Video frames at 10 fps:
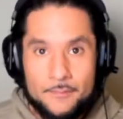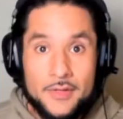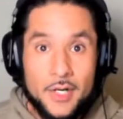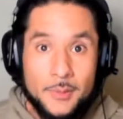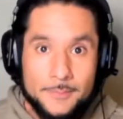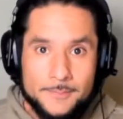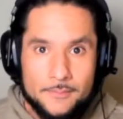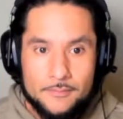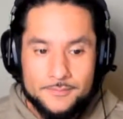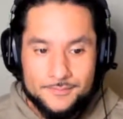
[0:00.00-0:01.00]
You know,
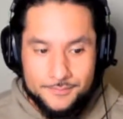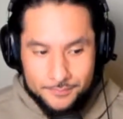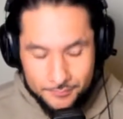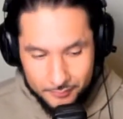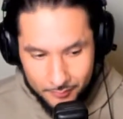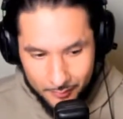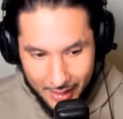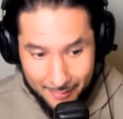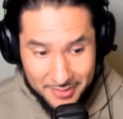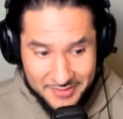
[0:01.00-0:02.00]

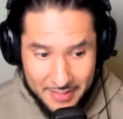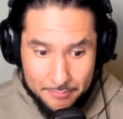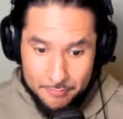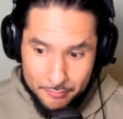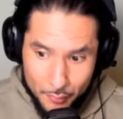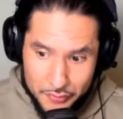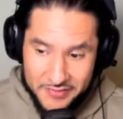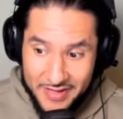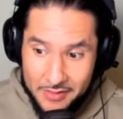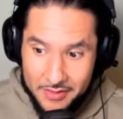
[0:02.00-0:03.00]
I'm gonna say most
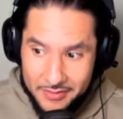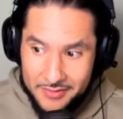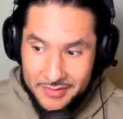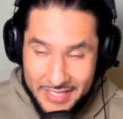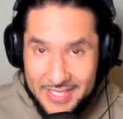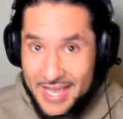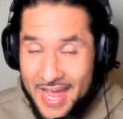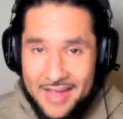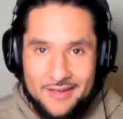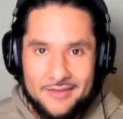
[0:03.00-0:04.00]
likely,
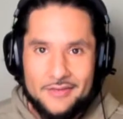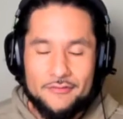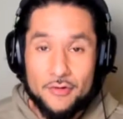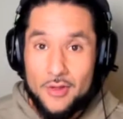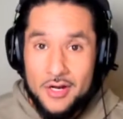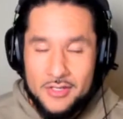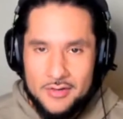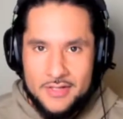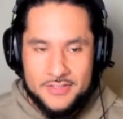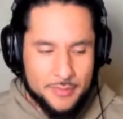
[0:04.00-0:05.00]
yeah, for a lot of
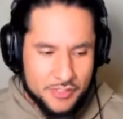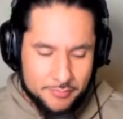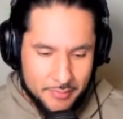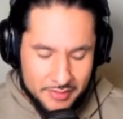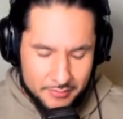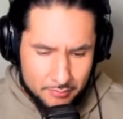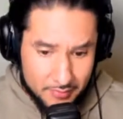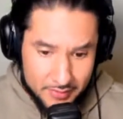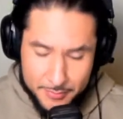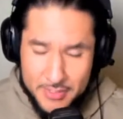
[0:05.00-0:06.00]
you guys, especially
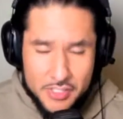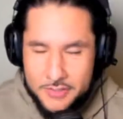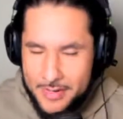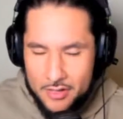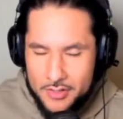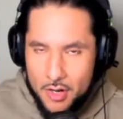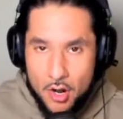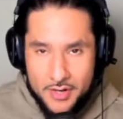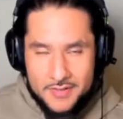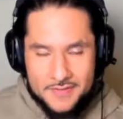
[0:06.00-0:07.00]
especially because my own
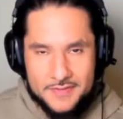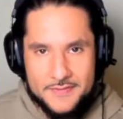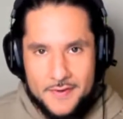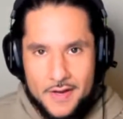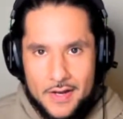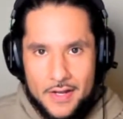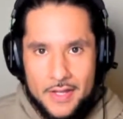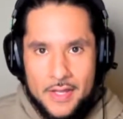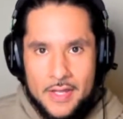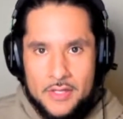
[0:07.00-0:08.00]
audience is, uh,
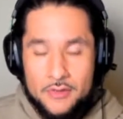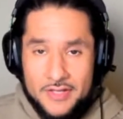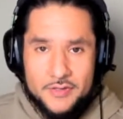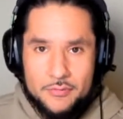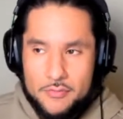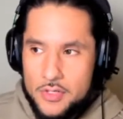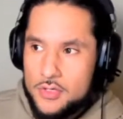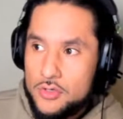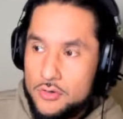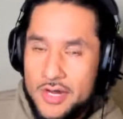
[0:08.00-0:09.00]
you guys are
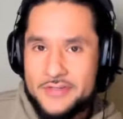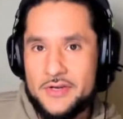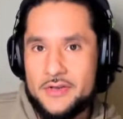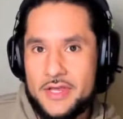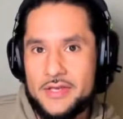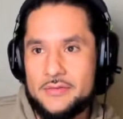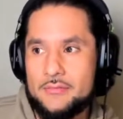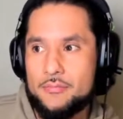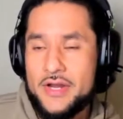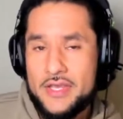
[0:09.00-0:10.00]
you guys are like
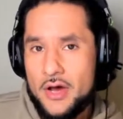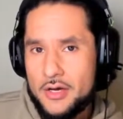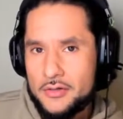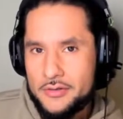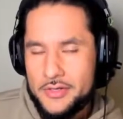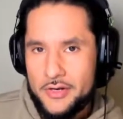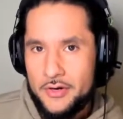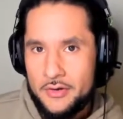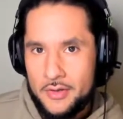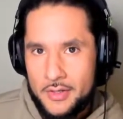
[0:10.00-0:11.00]
pretty young. You know,